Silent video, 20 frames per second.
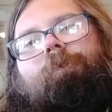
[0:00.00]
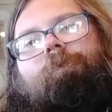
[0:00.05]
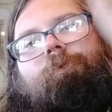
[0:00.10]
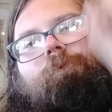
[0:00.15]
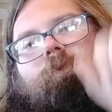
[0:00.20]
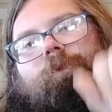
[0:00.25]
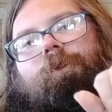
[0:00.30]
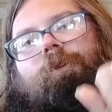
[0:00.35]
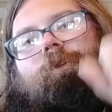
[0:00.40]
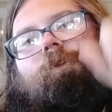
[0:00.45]
the
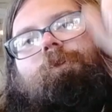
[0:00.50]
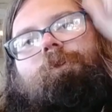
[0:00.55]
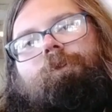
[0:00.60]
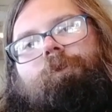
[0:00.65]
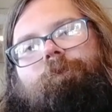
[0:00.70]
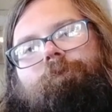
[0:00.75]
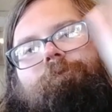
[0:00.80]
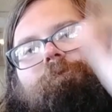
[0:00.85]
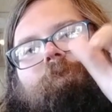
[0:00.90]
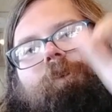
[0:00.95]
role,
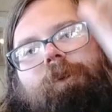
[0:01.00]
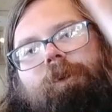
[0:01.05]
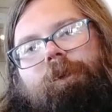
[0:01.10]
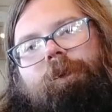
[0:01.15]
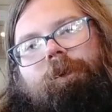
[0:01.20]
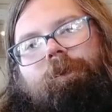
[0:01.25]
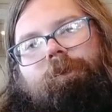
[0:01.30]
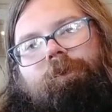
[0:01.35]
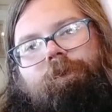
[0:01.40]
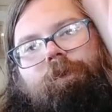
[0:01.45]

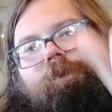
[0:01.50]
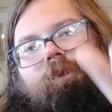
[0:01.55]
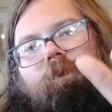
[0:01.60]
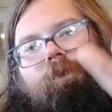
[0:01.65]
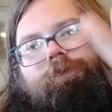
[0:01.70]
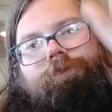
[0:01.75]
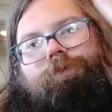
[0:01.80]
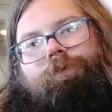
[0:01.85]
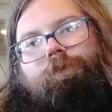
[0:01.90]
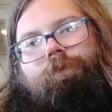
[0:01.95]
fitting the
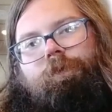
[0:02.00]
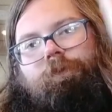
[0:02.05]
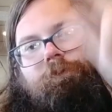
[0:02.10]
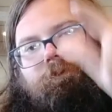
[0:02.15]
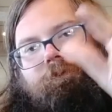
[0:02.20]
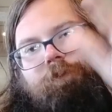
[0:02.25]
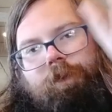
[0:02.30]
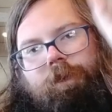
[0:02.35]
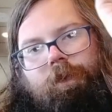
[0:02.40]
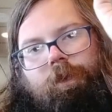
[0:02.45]
culture,
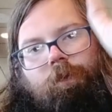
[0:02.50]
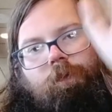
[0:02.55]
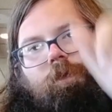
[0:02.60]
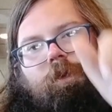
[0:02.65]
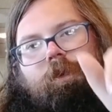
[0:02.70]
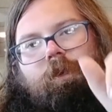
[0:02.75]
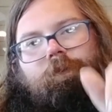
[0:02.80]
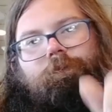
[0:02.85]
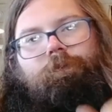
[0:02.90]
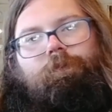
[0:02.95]
fitting
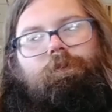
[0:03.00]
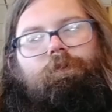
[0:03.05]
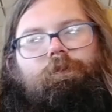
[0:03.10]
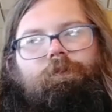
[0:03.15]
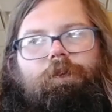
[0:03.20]
whatever.